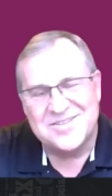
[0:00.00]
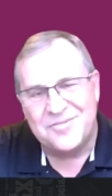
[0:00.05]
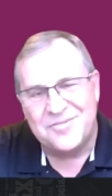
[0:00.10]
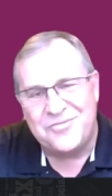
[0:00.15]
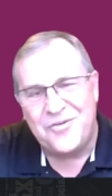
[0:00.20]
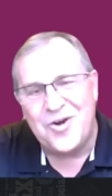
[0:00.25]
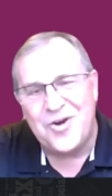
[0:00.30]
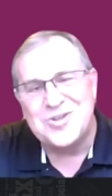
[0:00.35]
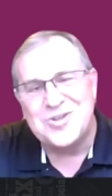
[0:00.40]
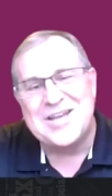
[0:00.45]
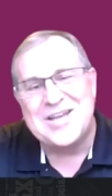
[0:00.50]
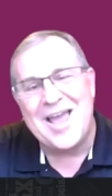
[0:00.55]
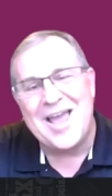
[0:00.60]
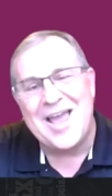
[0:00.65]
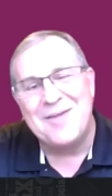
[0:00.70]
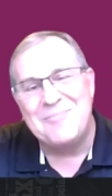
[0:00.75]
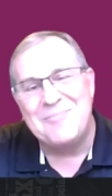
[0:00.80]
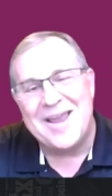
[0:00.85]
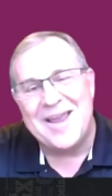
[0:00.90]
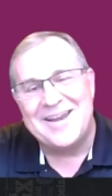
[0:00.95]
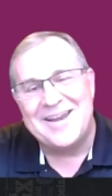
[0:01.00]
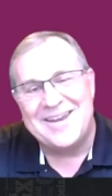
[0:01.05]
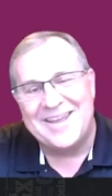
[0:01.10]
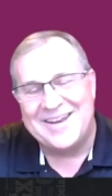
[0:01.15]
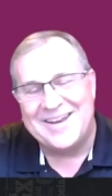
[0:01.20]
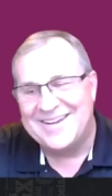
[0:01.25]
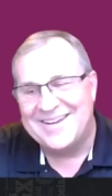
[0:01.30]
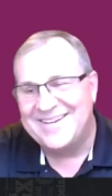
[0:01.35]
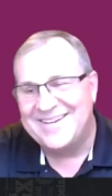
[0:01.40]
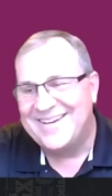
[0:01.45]
The first time I
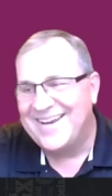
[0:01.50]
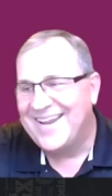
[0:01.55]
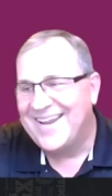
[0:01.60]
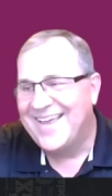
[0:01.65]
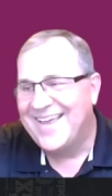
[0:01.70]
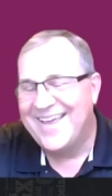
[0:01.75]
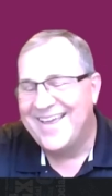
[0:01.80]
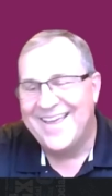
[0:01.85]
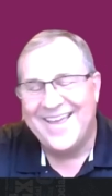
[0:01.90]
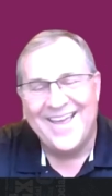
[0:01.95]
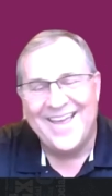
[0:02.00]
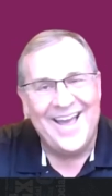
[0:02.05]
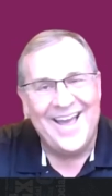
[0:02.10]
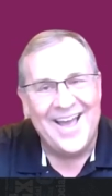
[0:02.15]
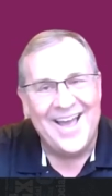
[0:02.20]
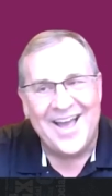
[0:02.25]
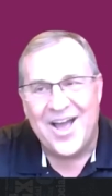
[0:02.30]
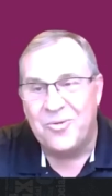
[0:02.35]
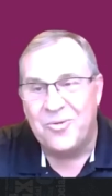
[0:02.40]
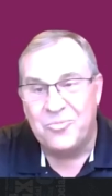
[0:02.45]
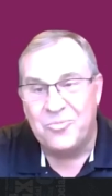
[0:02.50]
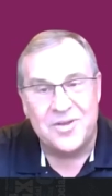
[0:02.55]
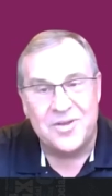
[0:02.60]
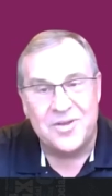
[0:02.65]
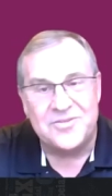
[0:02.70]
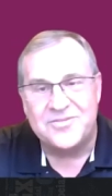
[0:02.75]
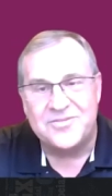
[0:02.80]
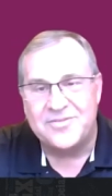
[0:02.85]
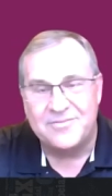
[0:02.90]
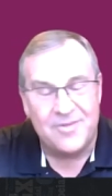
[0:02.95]
did it uh,
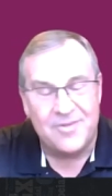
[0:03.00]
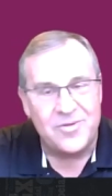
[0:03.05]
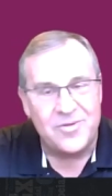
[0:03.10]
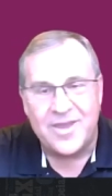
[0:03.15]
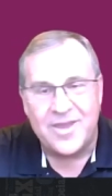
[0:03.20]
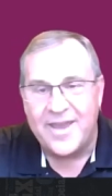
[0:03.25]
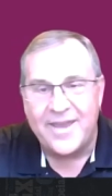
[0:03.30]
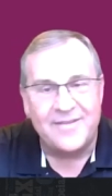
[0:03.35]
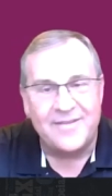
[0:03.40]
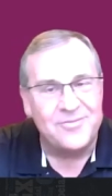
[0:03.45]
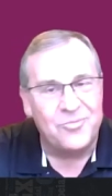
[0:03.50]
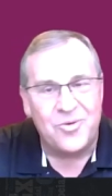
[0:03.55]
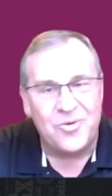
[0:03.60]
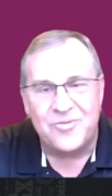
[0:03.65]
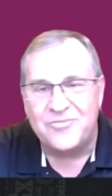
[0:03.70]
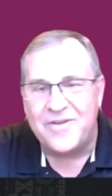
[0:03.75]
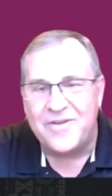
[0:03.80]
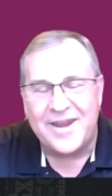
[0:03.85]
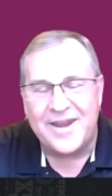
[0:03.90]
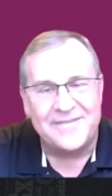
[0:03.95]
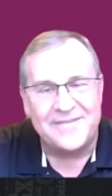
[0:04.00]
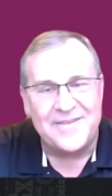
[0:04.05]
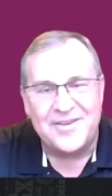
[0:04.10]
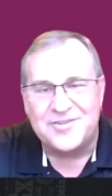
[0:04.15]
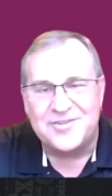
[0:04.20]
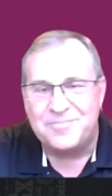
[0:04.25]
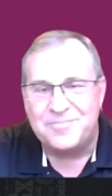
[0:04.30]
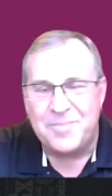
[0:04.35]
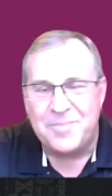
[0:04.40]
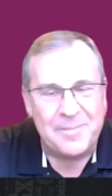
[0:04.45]
was, okay, we're vetting
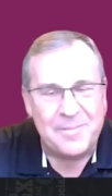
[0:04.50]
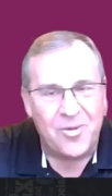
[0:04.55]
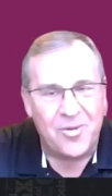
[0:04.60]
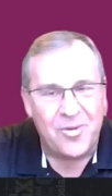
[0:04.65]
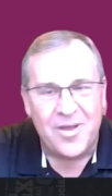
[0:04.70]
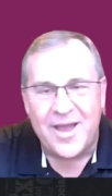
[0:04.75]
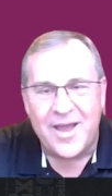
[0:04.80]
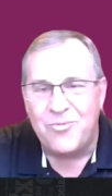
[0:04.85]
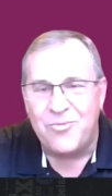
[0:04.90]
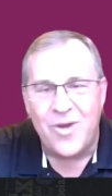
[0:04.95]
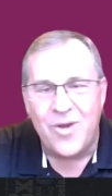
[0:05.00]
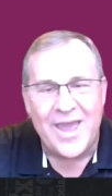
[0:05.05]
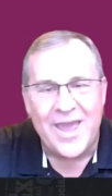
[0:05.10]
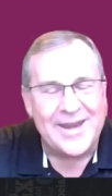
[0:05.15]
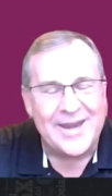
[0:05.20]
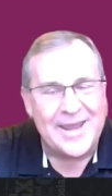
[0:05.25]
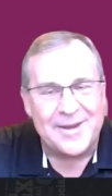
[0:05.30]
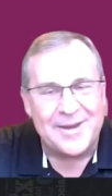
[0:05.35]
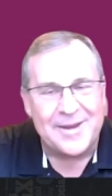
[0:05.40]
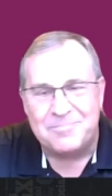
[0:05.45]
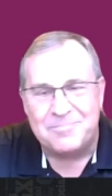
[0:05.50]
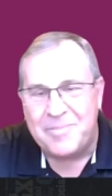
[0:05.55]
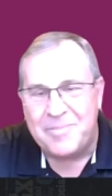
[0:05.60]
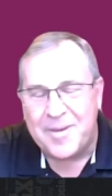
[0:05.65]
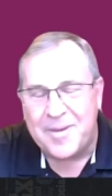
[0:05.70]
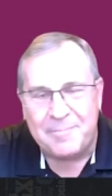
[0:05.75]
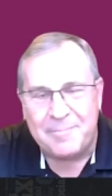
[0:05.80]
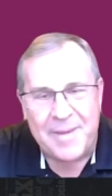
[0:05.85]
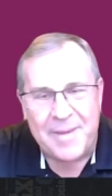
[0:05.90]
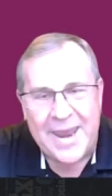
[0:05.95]
these people. I went and
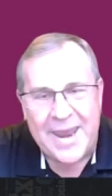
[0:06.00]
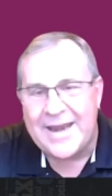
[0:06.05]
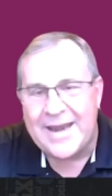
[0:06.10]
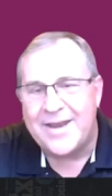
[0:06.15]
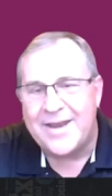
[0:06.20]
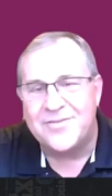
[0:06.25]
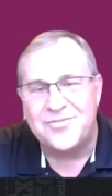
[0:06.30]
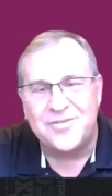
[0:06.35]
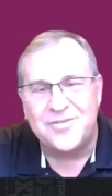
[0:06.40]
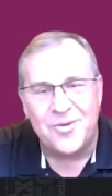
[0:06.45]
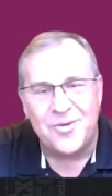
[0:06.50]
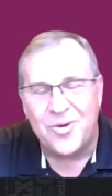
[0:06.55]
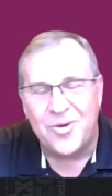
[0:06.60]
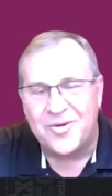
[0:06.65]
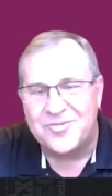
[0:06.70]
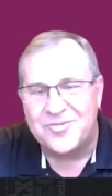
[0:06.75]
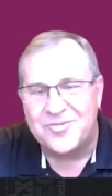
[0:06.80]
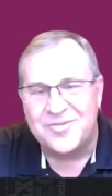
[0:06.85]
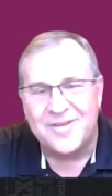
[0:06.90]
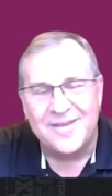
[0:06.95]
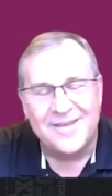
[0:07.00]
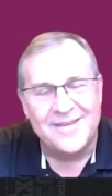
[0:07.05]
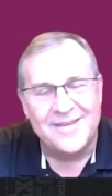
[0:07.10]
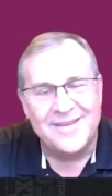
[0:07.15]
p- painted a seahorse.